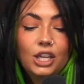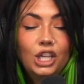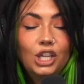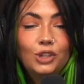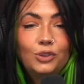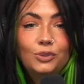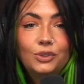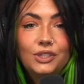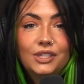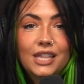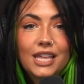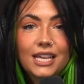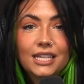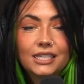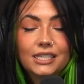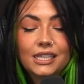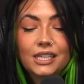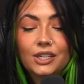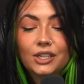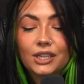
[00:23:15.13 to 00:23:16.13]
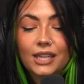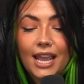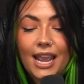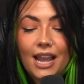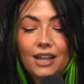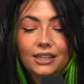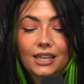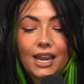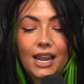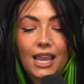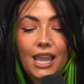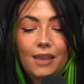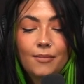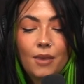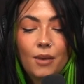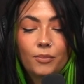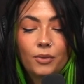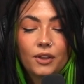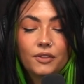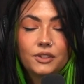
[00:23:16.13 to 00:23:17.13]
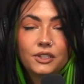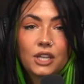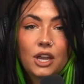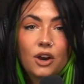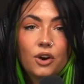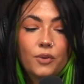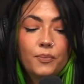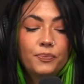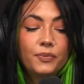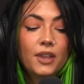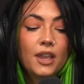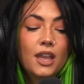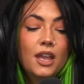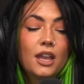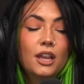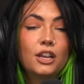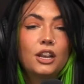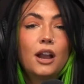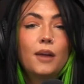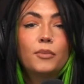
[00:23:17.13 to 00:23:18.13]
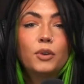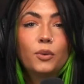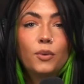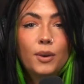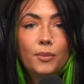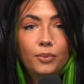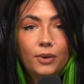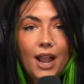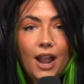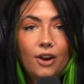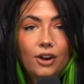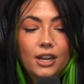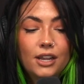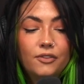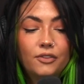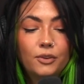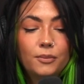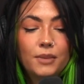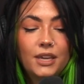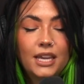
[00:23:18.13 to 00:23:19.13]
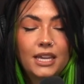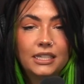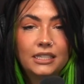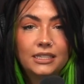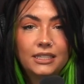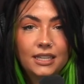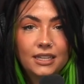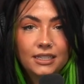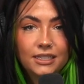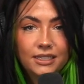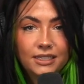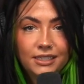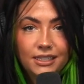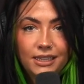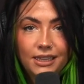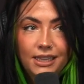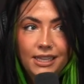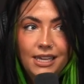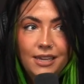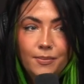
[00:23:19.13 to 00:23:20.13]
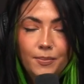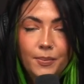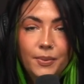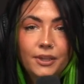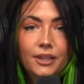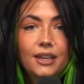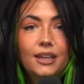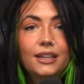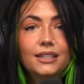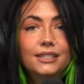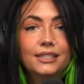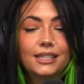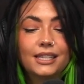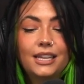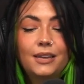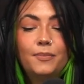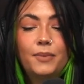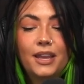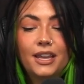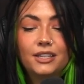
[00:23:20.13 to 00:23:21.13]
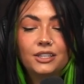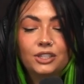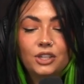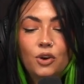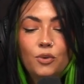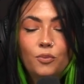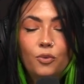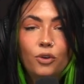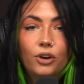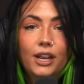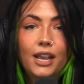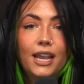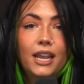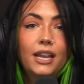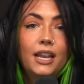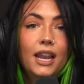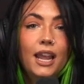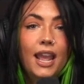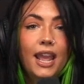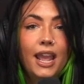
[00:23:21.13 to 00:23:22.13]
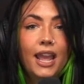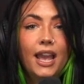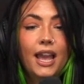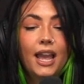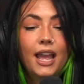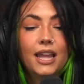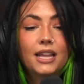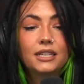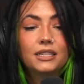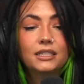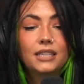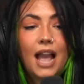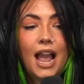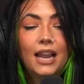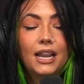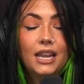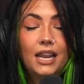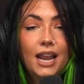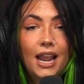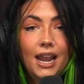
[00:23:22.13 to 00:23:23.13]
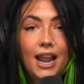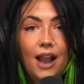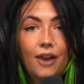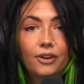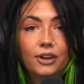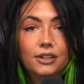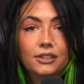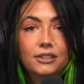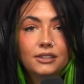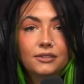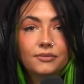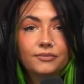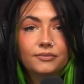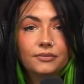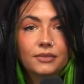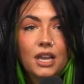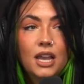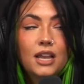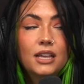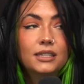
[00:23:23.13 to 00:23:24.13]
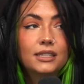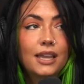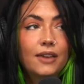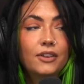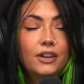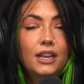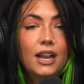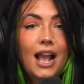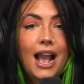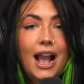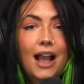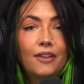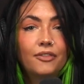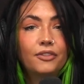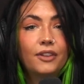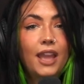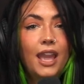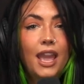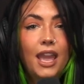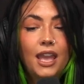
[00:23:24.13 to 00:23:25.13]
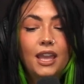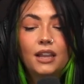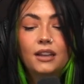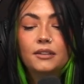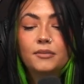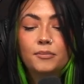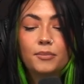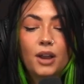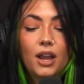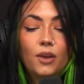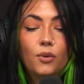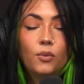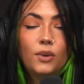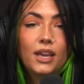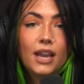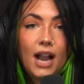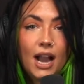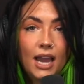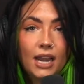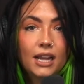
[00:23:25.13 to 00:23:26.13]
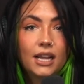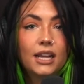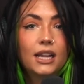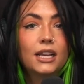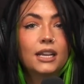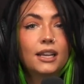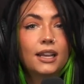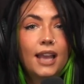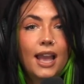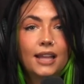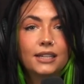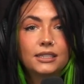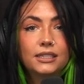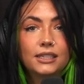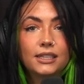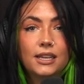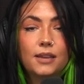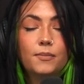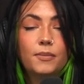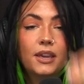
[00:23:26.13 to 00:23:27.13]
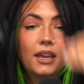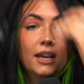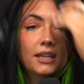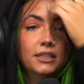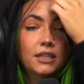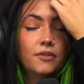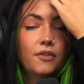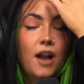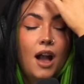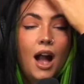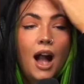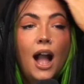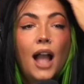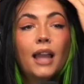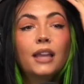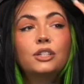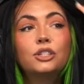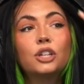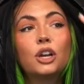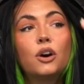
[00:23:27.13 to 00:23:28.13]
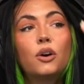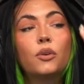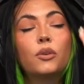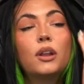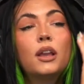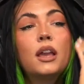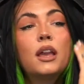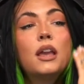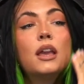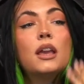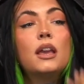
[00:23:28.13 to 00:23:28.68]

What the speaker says: use this little layout that I came up with. So number one priority for me is sleep. Sleep is so important and I need 8 hours, 7.5, 8, but we gotta get sleep because if I don't